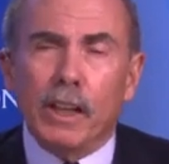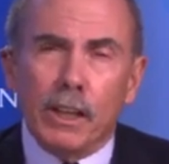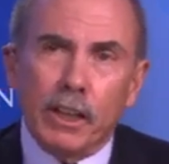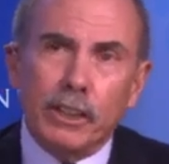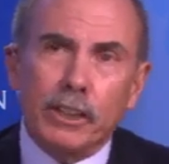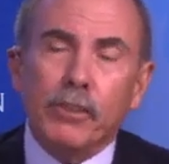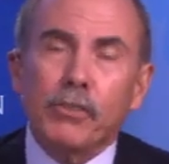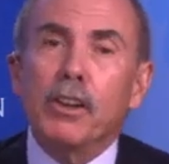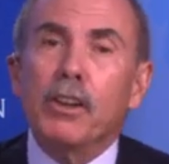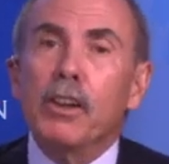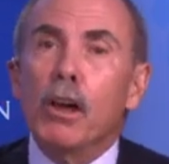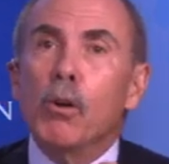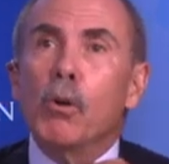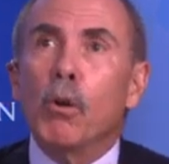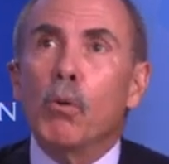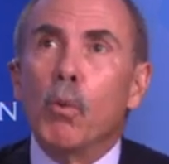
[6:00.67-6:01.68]
And just a
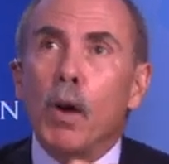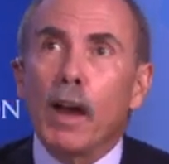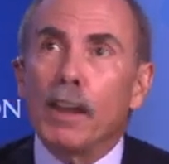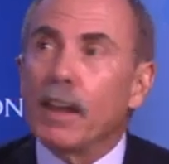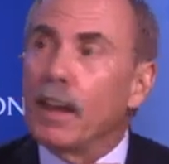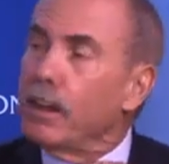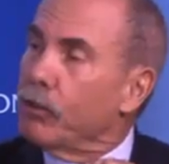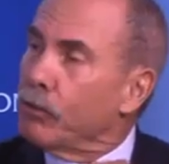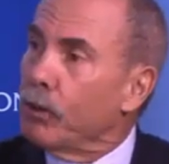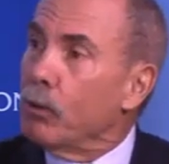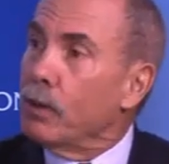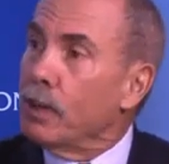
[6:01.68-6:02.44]
note on why that is so